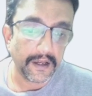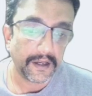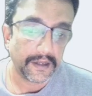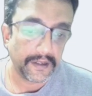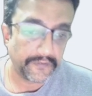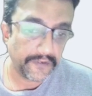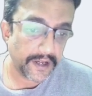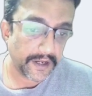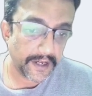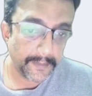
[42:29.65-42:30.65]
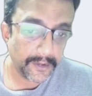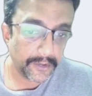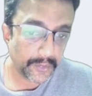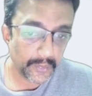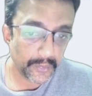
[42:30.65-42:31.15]
if we are able to
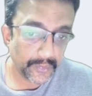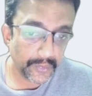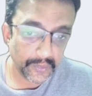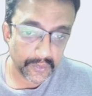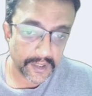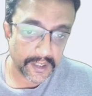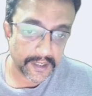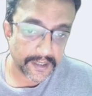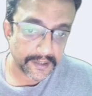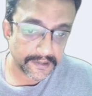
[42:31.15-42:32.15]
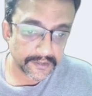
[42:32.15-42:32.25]
do this